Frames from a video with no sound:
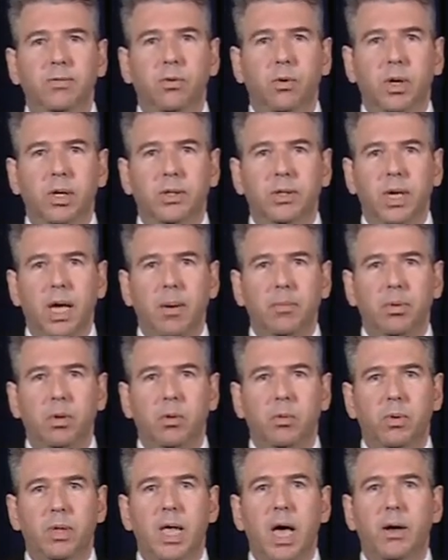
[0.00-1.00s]
for
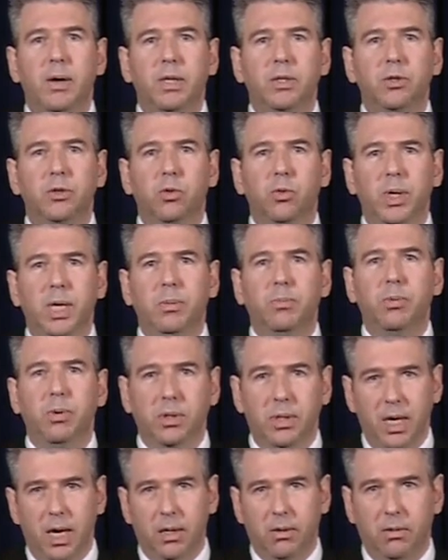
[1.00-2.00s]
example, without a screen
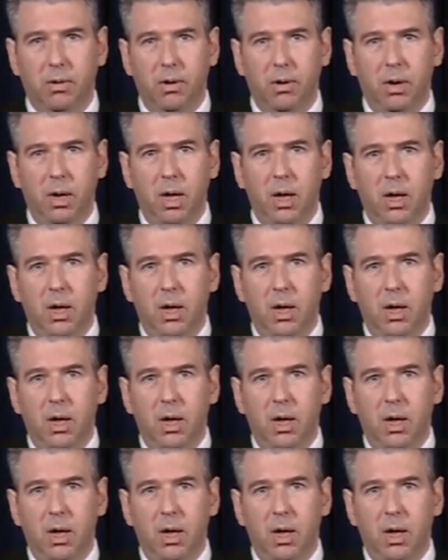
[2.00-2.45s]
protector.